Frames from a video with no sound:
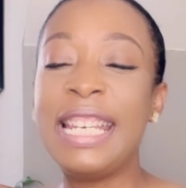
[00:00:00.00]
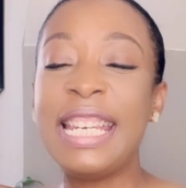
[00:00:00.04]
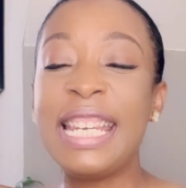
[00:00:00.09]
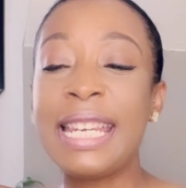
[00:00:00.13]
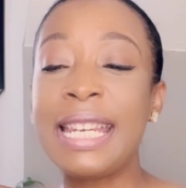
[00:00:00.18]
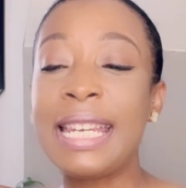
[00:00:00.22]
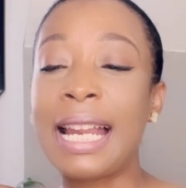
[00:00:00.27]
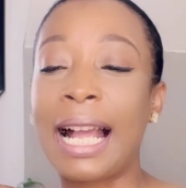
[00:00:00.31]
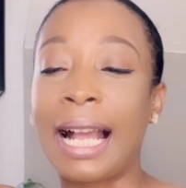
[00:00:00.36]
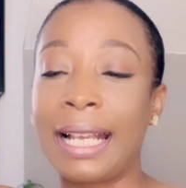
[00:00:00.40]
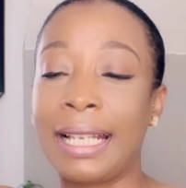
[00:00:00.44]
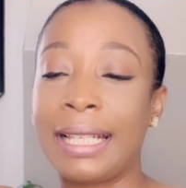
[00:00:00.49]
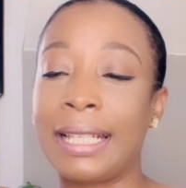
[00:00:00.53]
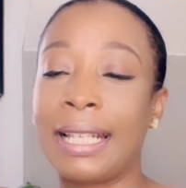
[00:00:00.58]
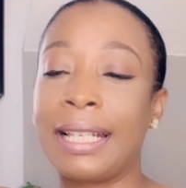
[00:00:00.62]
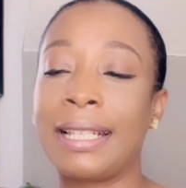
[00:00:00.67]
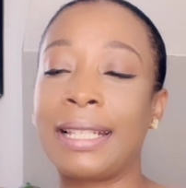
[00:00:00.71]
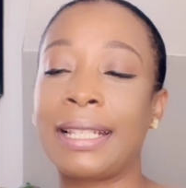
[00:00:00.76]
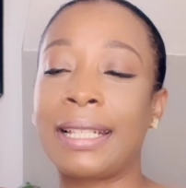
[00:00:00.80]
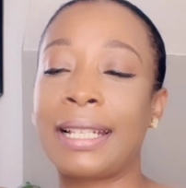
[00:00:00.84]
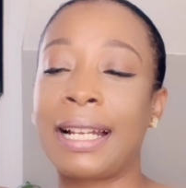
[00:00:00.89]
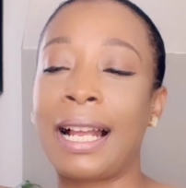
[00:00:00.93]

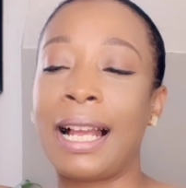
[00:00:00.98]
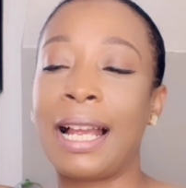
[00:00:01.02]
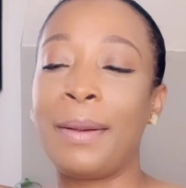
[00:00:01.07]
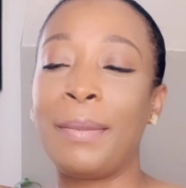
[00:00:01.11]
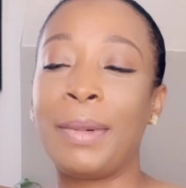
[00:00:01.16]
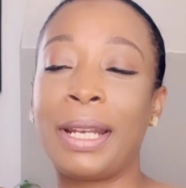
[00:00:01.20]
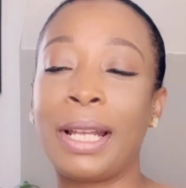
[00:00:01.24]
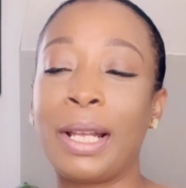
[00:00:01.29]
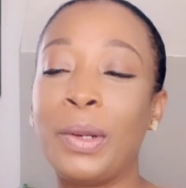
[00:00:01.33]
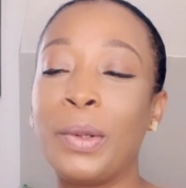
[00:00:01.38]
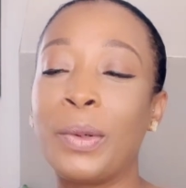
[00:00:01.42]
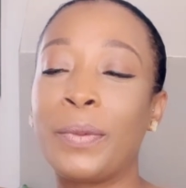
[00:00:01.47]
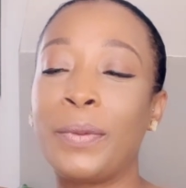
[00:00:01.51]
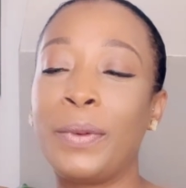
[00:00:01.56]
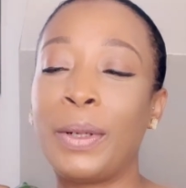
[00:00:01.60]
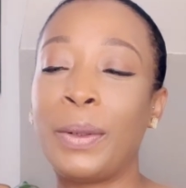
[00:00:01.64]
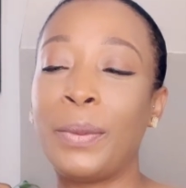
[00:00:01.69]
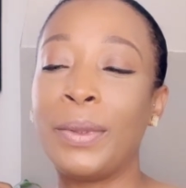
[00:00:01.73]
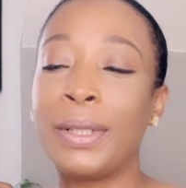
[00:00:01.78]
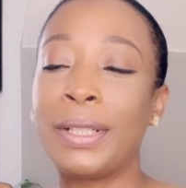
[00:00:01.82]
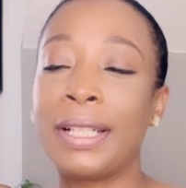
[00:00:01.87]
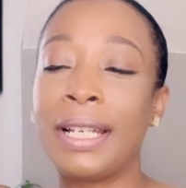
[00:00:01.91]
nicest time, and I look
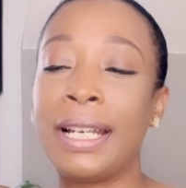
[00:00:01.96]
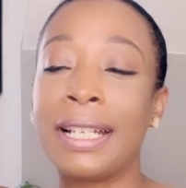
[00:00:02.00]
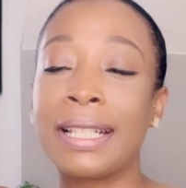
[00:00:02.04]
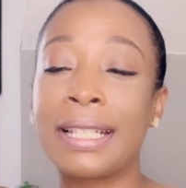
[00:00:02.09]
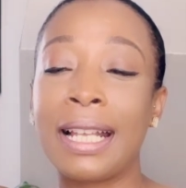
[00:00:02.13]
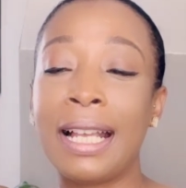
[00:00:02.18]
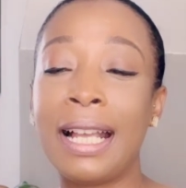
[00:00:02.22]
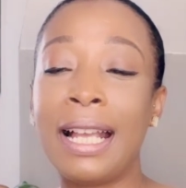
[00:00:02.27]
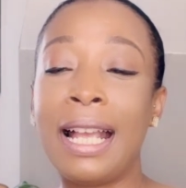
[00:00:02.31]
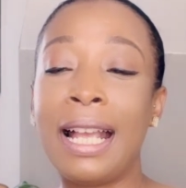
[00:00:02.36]
forward to this.